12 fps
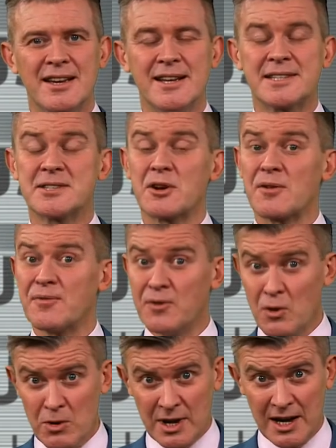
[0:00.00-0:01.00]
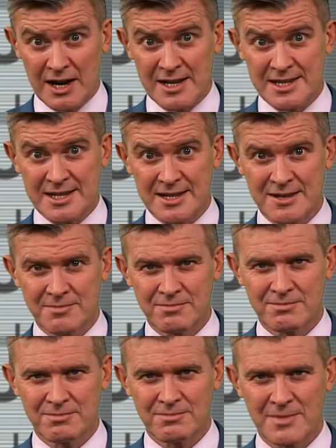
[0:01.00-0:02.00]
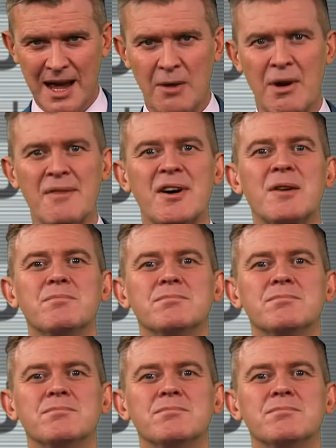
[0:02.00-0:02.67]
It's not a forecast, however.